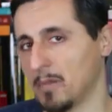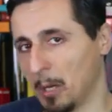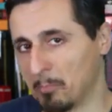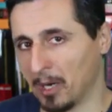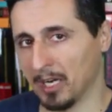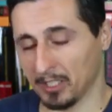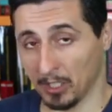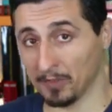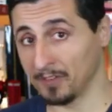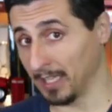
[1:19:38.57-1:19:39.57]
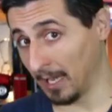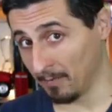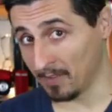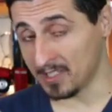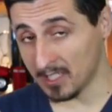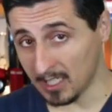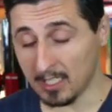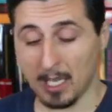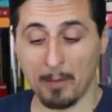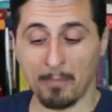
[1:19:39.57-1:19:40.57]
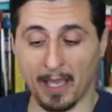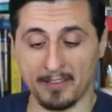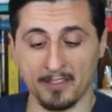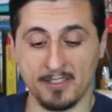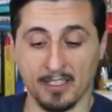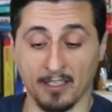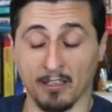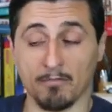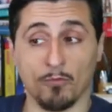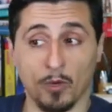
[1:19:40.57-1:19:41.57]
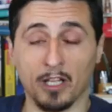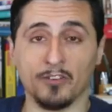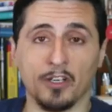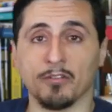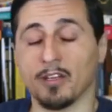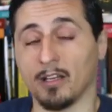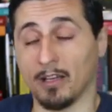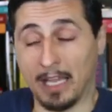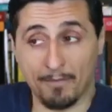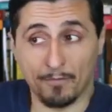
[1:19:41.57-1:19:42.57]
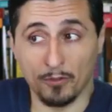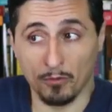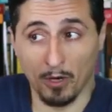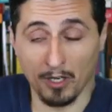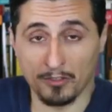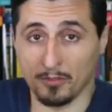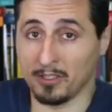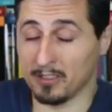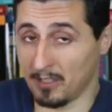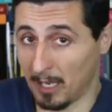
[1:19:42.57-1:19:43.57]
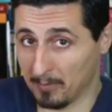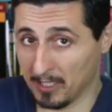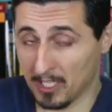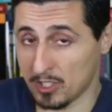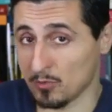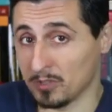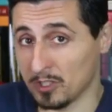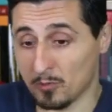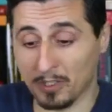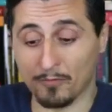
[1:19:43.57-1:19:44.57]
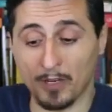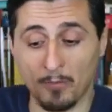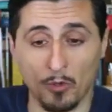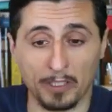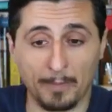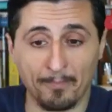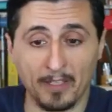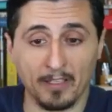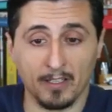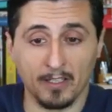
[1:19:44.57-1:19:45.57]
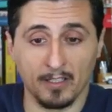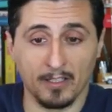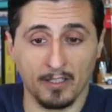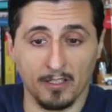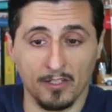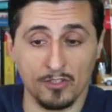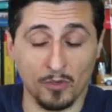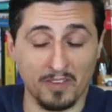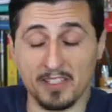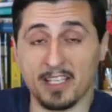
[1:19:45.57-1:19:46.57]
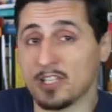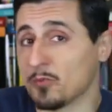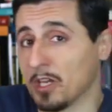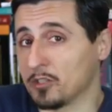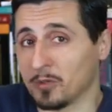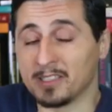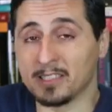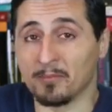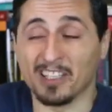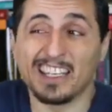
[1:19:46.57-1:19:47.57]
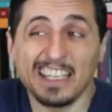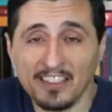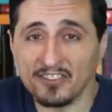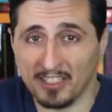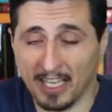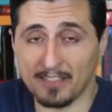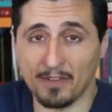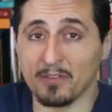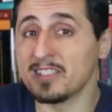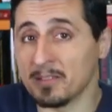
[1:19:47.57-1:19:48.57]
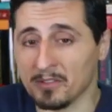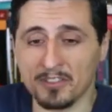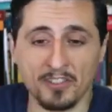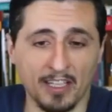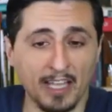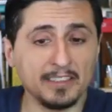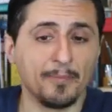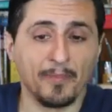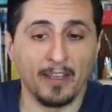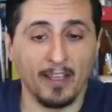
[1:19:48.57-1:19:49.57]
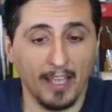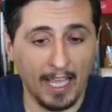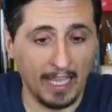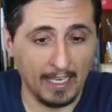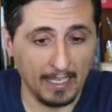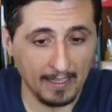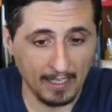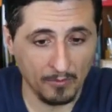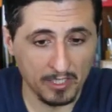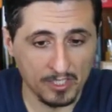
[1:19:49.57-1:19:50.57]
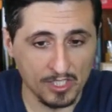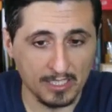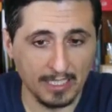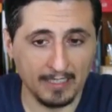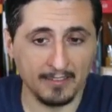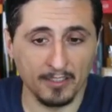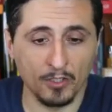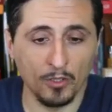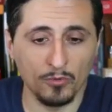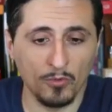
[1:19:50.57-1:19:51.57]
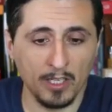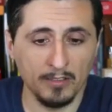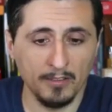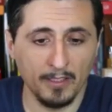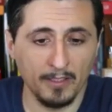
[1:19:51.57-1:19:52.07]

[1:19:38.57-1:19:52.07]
a part of the MVC patterns that are well known if you are doing applications with the Spring framework. So in this case, we are doing something akin to that, very similar to that. And then we can just let the code run.